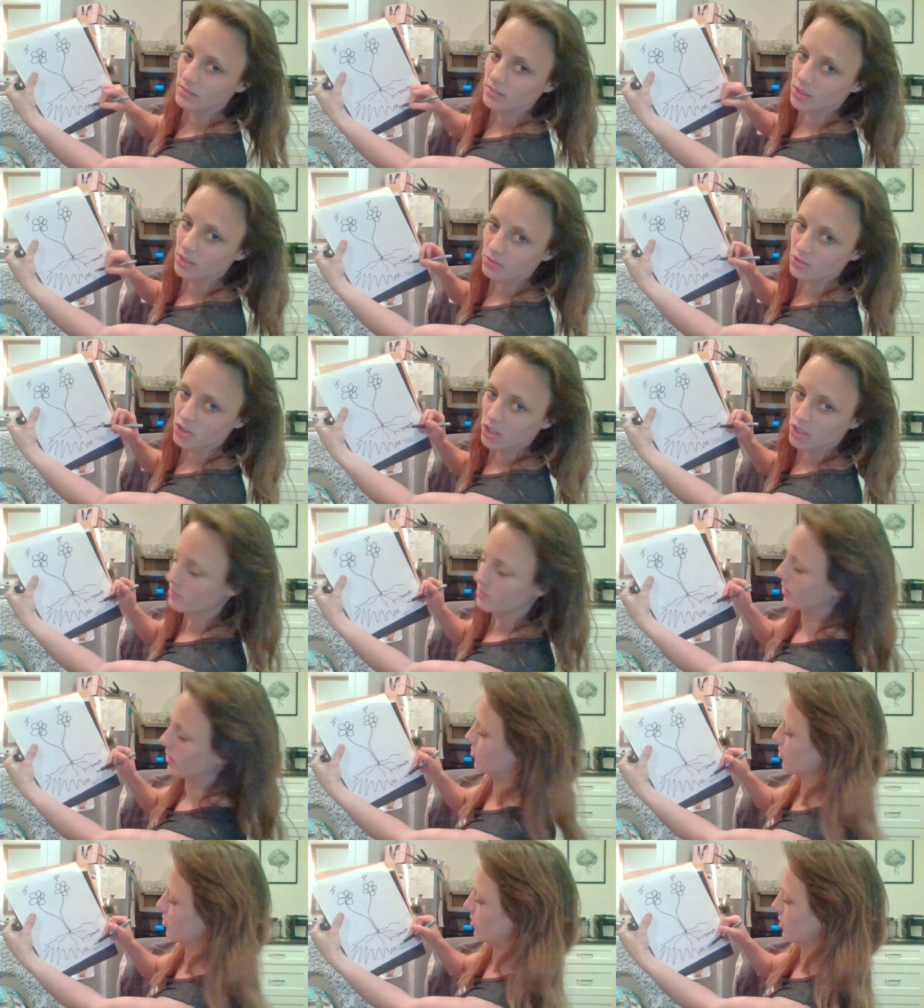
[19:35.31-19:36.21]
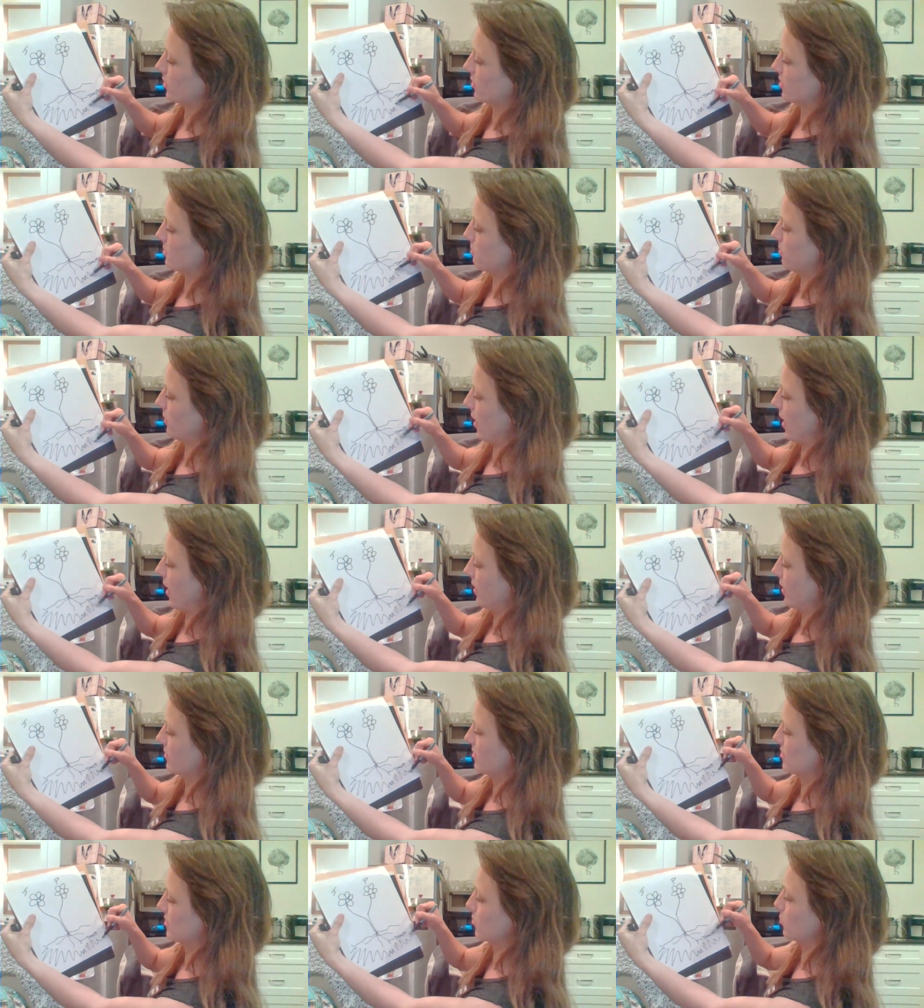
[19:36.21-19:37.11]
don't judge my drawing. This
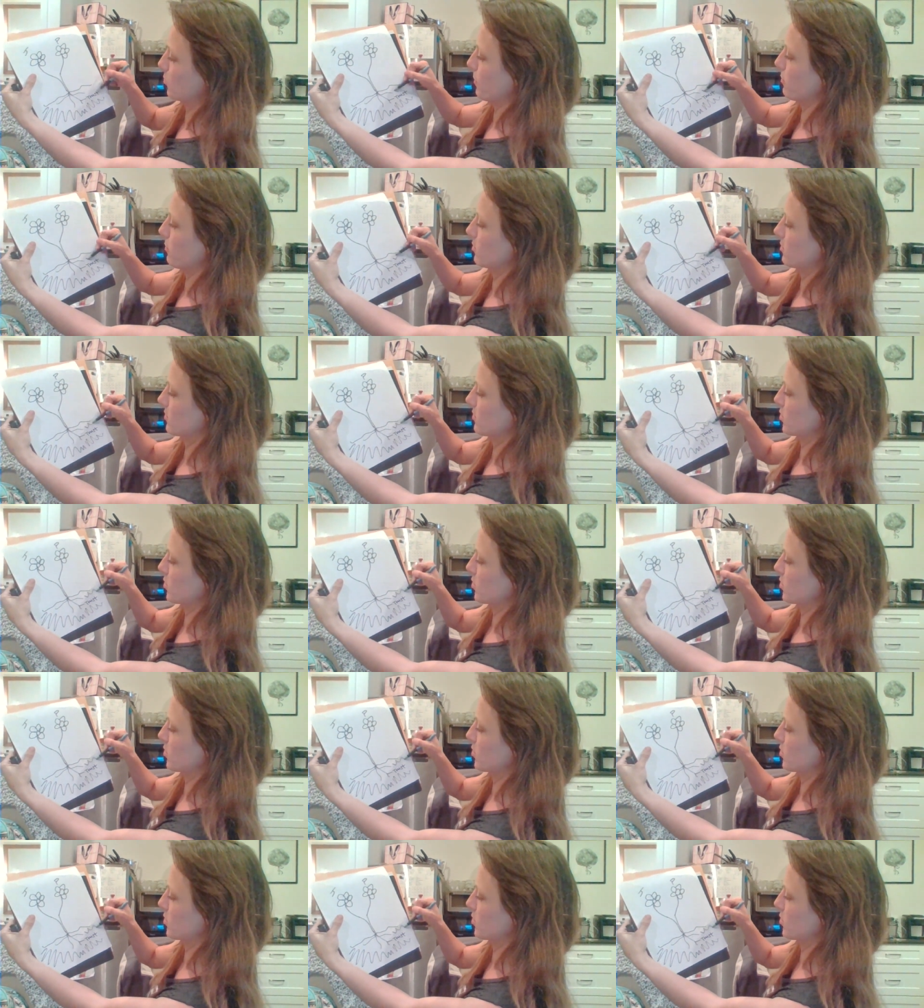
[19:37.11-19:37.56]
black squiggle,